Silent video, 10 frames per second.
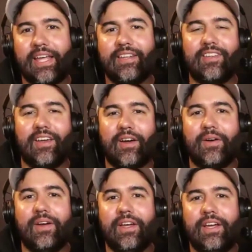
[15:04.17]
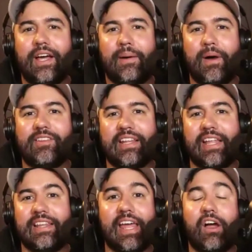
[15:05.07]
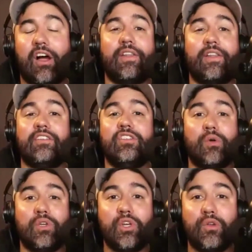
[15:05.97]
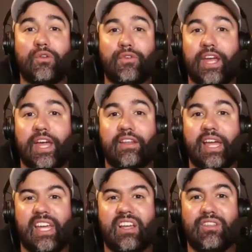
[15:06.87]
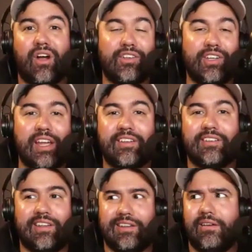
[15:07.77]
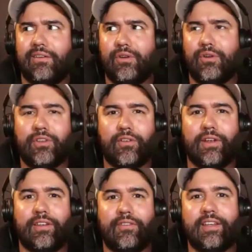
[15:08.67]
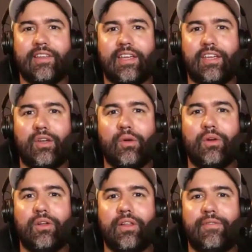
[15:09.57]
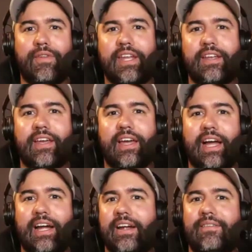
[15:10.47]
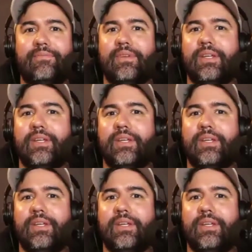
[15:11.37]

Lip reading: And so I'm not saying like then, oh, there's no use for then like large agencies. Of course there is. It's like Google, if they need to hire